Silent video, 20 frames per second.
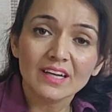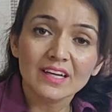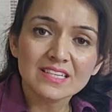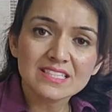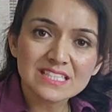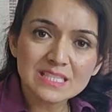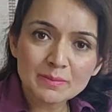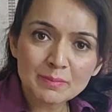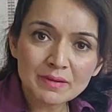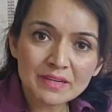
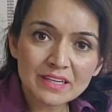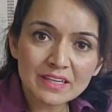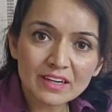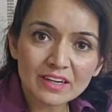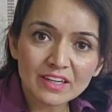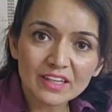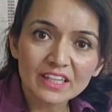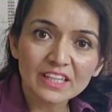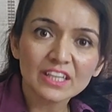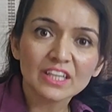
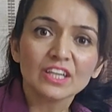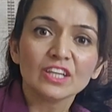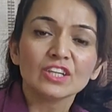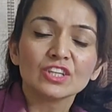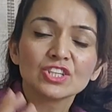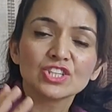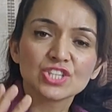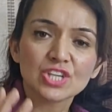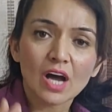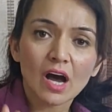Similarly,
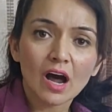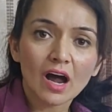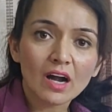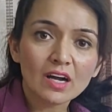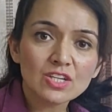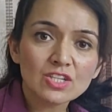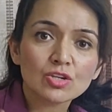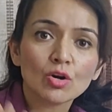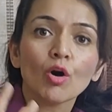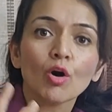
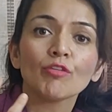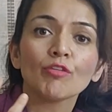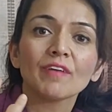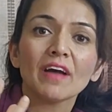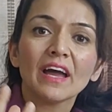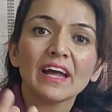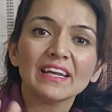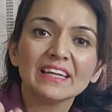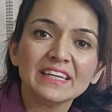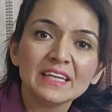charge of
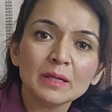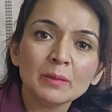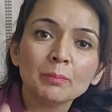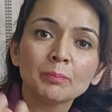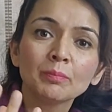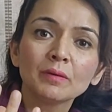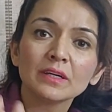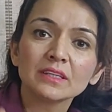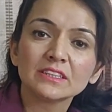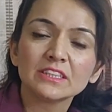
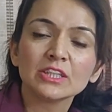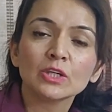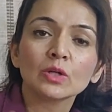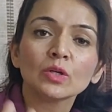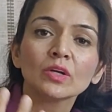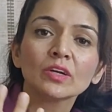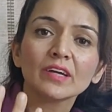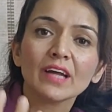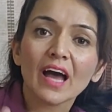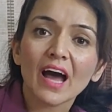any
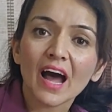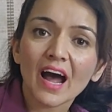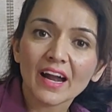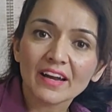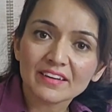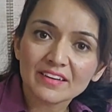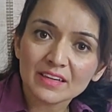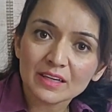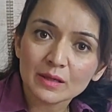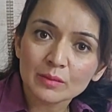particular
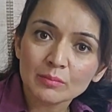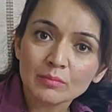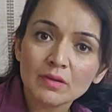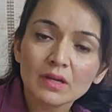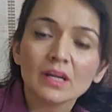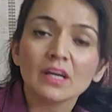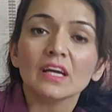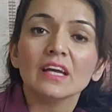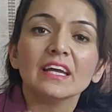atom